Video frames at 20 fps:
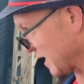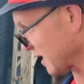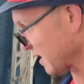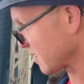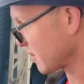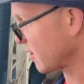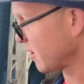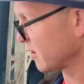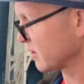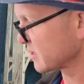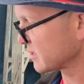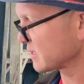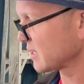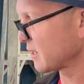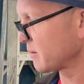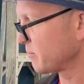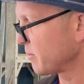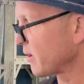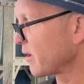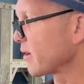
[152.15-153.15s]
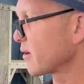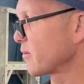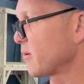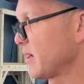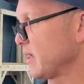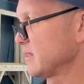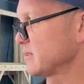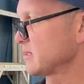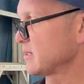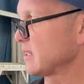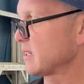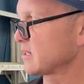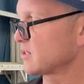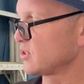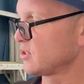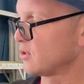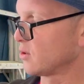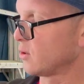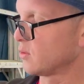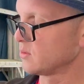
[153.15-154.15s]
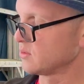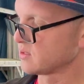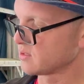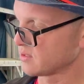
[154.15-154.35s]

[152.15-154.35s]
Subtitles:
called. It's not a bearing race. It actually holds